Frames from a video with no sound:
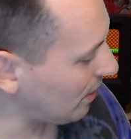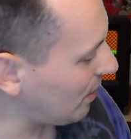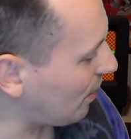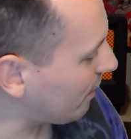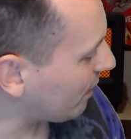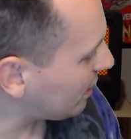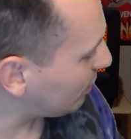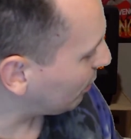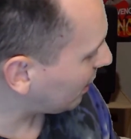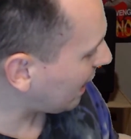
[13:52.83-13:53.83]
it over and you
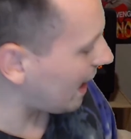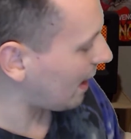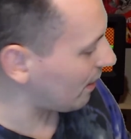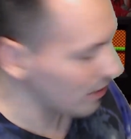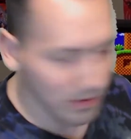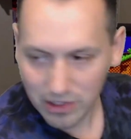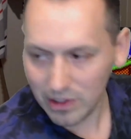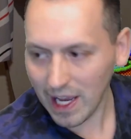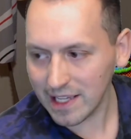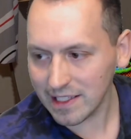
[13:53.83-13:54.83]
look at. I don't know what you
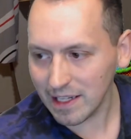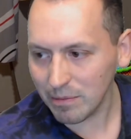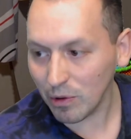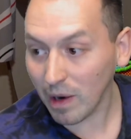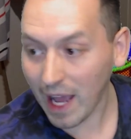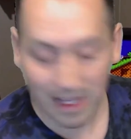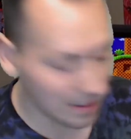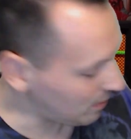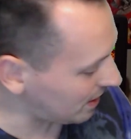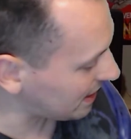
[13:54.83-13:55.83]
guys did, but what I did
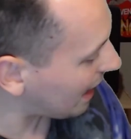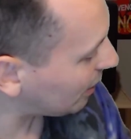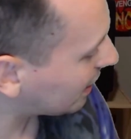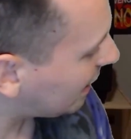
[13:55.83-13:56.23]
was I looked at the